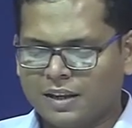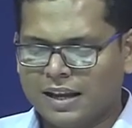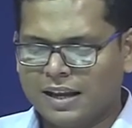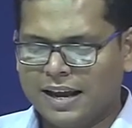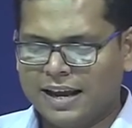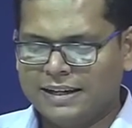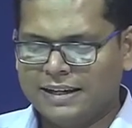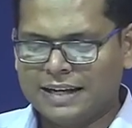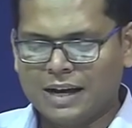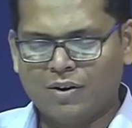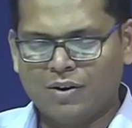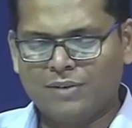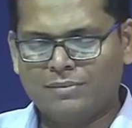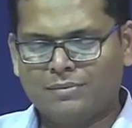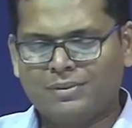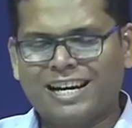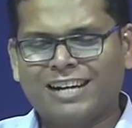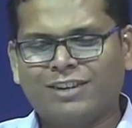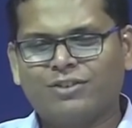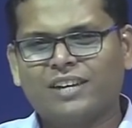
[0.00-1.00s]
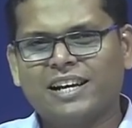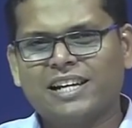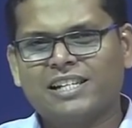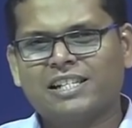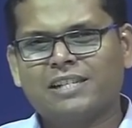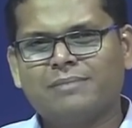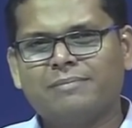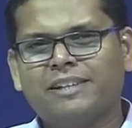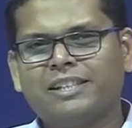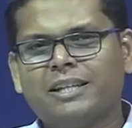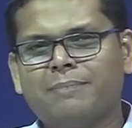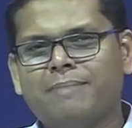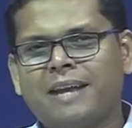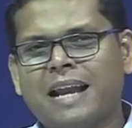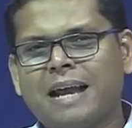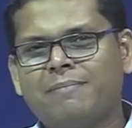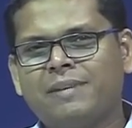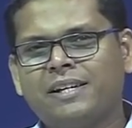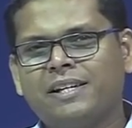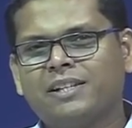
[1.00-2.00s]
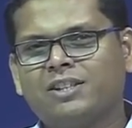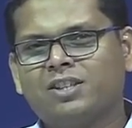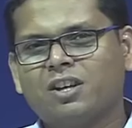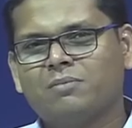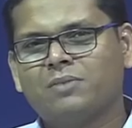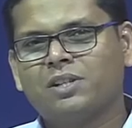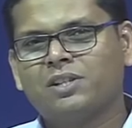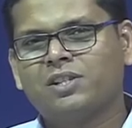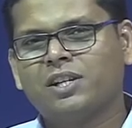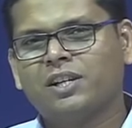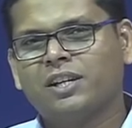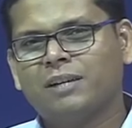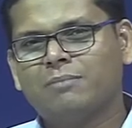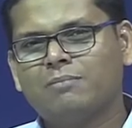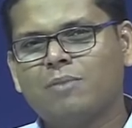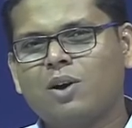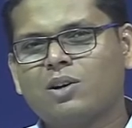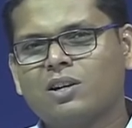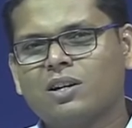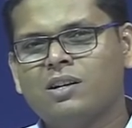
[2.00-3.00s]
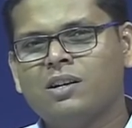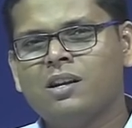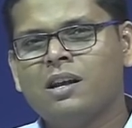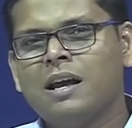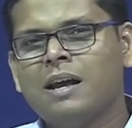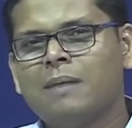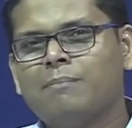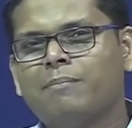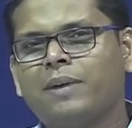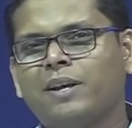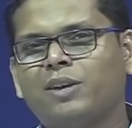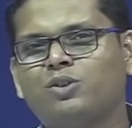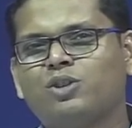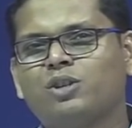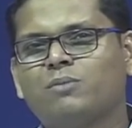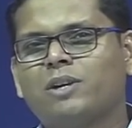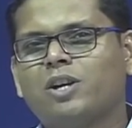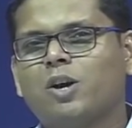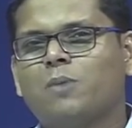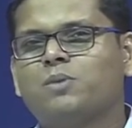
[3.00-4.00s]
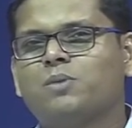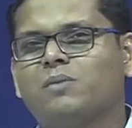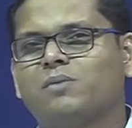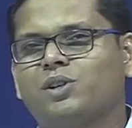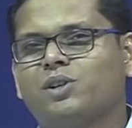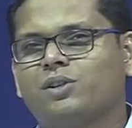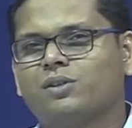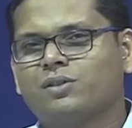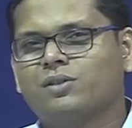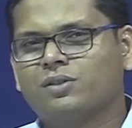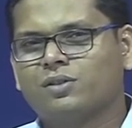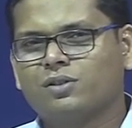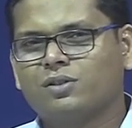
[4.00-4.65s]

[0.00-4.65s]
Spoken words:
and now I am trying to estimate the parameters of this generative model by using my observations.